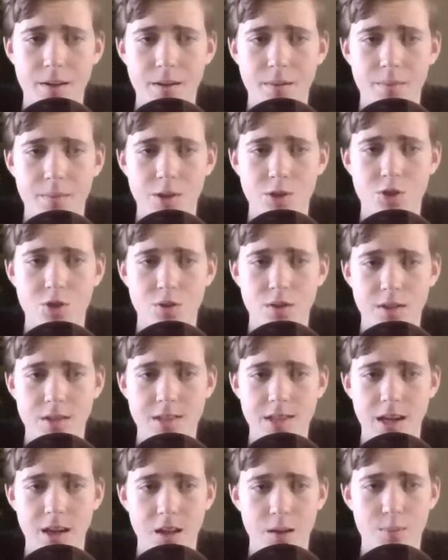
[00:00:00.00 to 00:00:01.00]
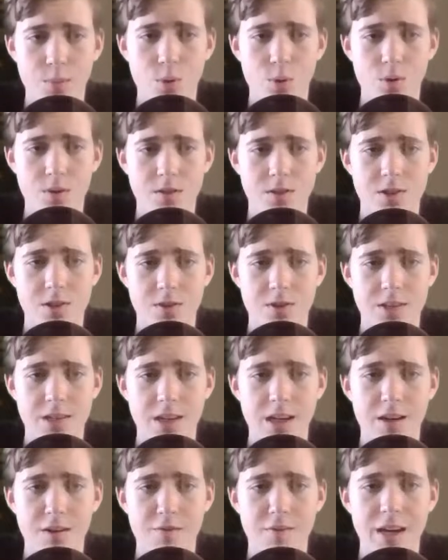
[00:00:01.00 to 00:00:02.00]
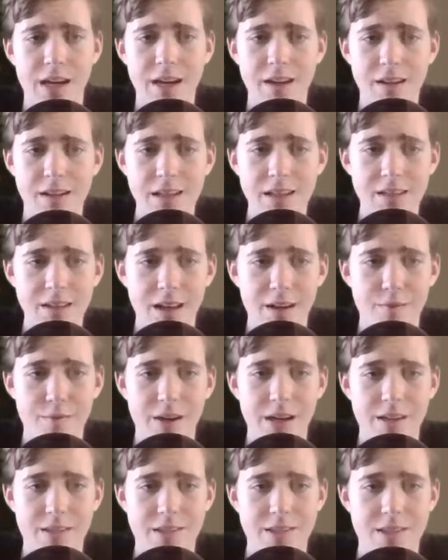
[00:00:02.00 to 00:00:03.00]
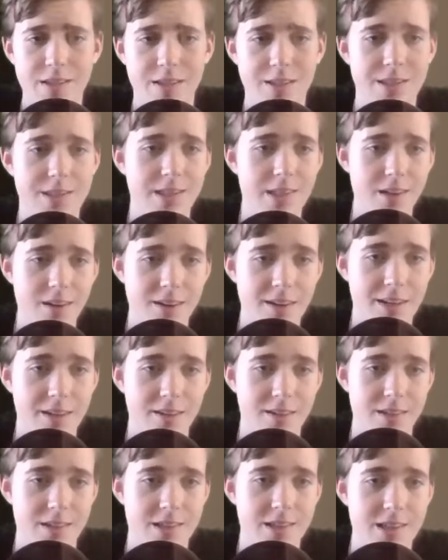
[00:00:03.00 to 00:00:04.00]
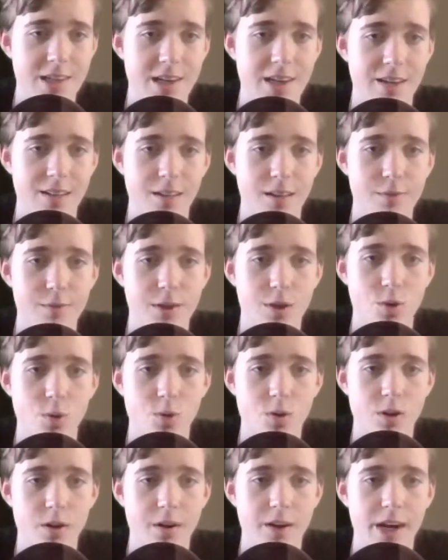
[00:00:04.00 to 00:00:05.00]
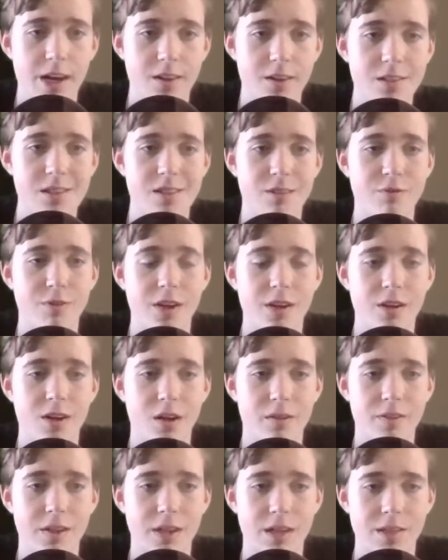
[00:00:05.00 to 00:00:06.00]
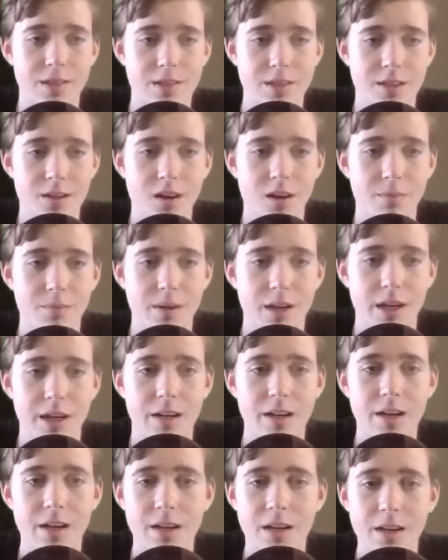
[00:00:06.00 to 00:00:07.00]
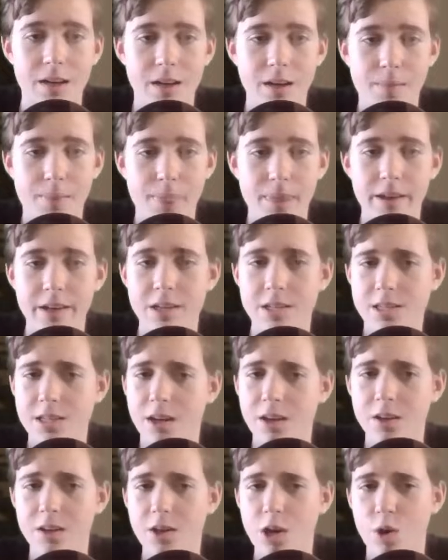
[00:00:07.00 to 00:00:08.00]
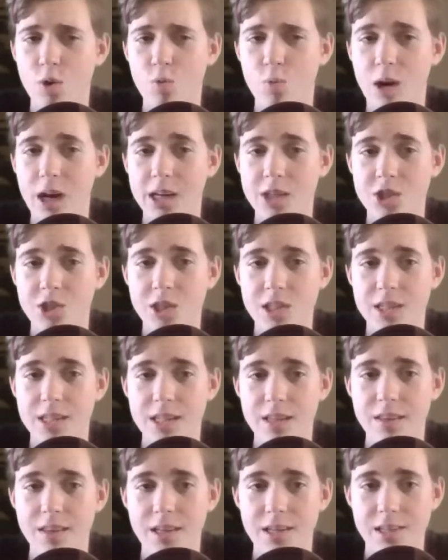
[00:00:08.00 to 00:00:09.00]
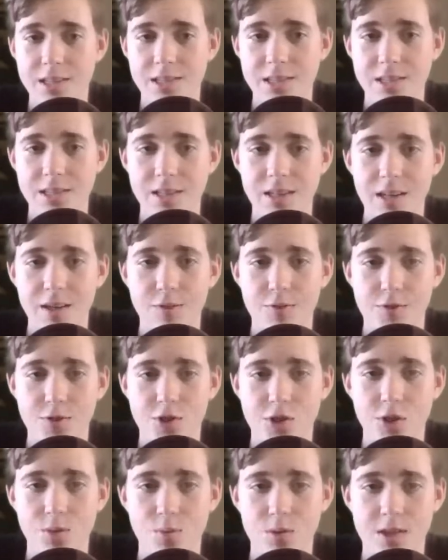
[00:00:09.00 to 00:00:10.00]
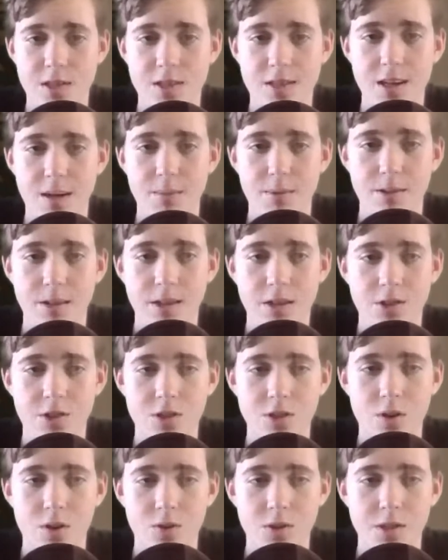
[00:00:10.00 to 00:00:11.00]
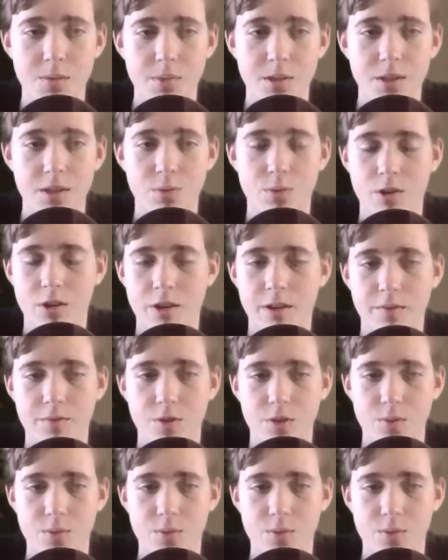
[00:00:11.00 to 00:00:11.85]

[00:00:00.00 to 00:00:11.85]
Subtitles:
But Judith teleports herself and Eli Vance to the Citadel instead, leaving Gordon and Alex to fend off against the Combine. It is unknown why she did this, if she was a double agent ultimately working for the